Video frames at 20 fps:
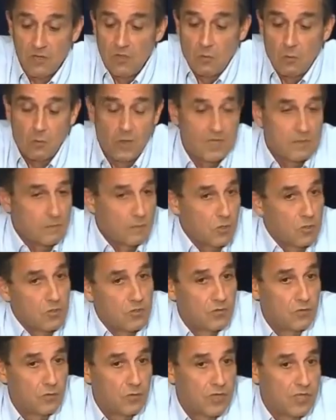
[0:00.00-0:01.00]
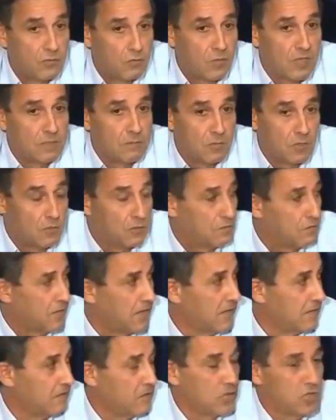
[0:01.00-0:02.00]
1.3 and
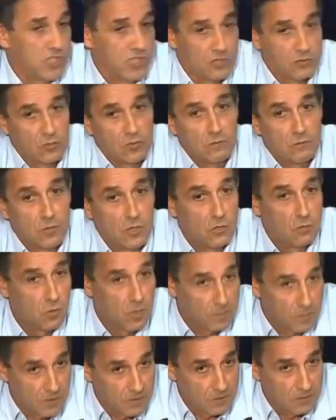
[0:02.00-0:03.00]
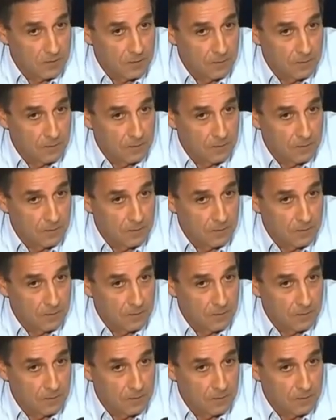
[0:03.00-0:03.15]
1.5 children per woman.